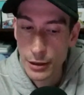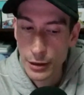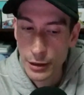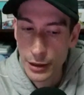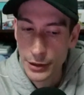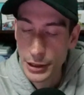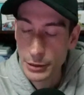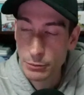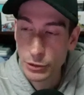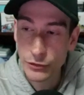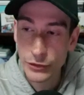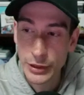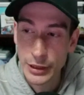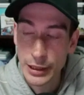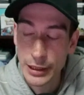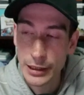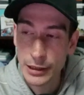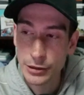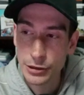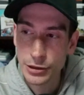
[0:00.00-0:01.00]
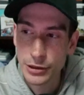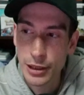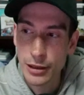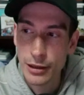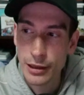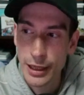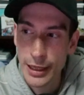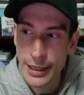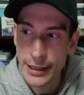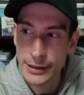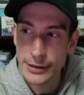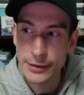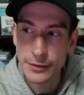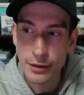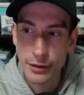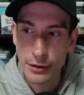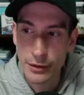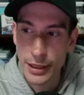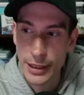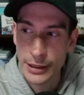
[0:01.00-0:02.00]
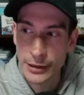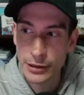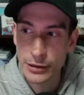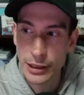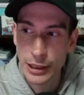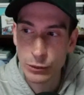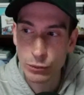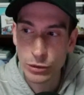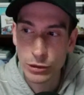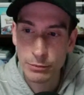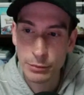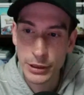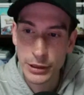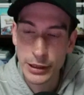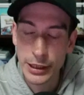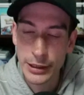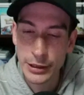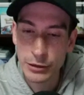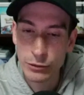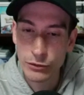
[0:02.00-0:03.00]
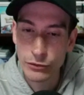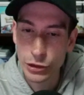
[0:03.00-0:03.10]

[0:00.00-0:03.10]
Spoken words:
And then moving on to the last deck that we'll be getting with